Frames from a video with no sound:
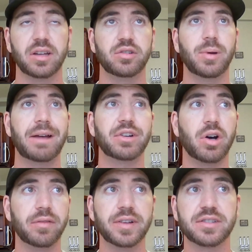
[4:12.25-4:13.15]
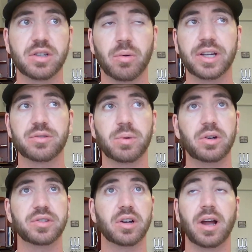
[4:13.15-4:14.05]
to have an offense going as well
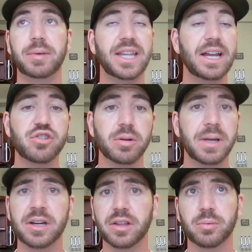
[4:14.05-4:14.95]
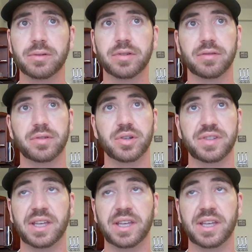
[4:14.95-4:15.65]
as their I mean, that should have been another win for the Phillies.